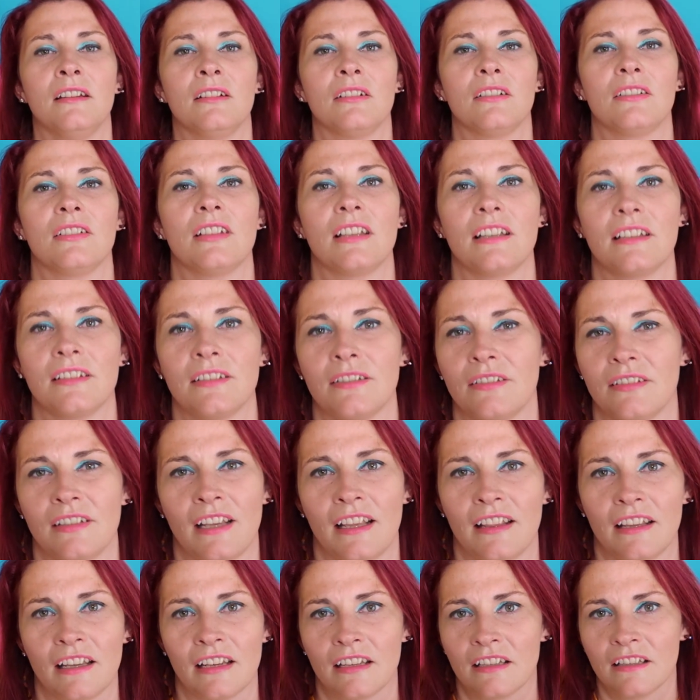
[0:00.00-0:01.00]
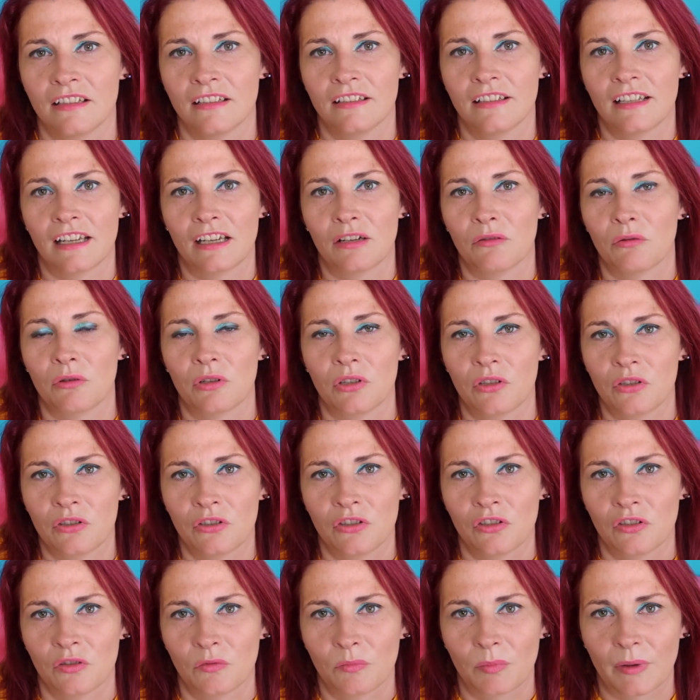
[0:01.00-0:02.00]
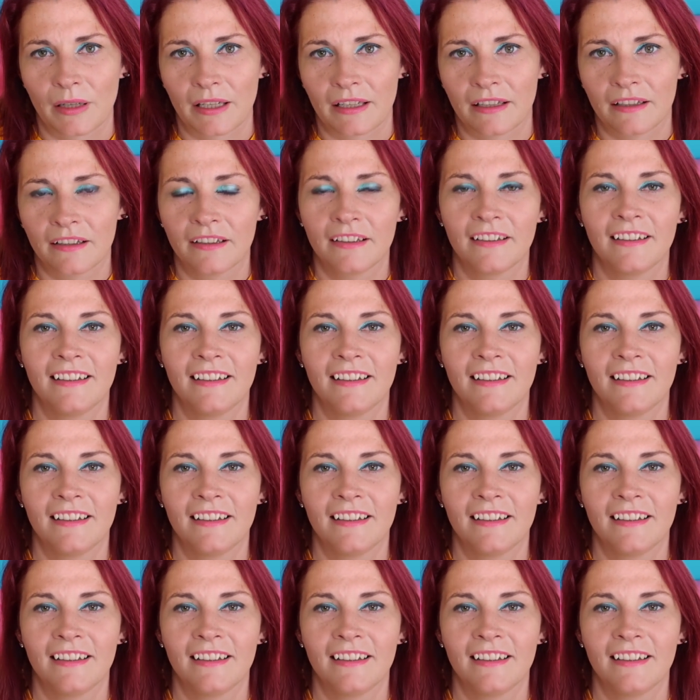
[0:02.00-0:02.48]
because that's at the end of the day what you should be.